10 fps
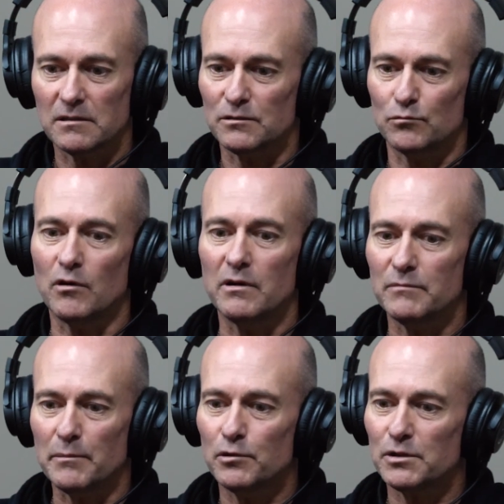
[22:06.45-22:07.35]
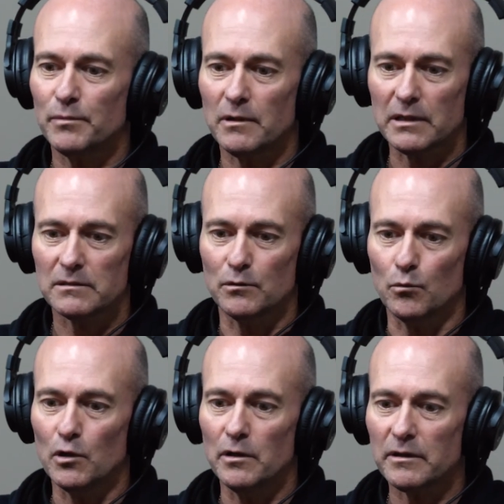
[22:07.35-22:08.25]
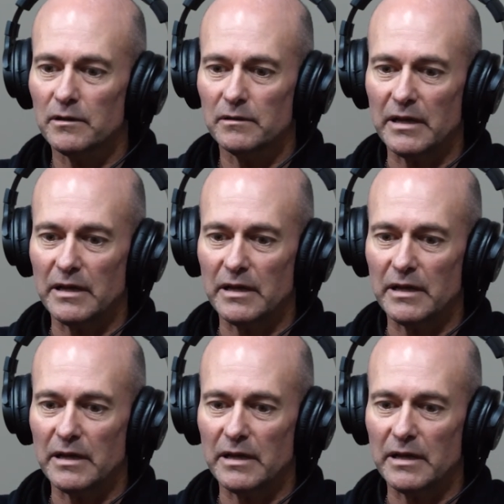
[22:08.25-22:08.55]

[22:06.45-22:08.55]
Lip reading: I was riding my push bike to work